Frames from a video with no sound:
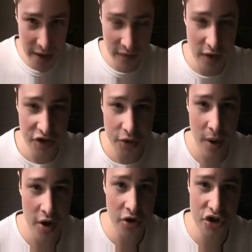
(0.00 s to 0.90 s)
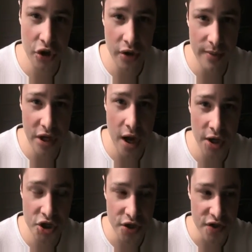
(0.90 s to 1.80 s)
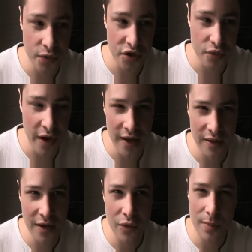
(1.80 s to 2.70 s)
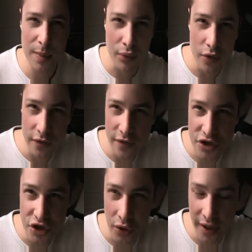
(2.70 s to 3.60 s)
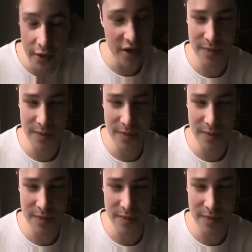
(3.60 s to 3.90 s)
falls apart, you're still going to be conscious, which I think would be proof of the soul anyways.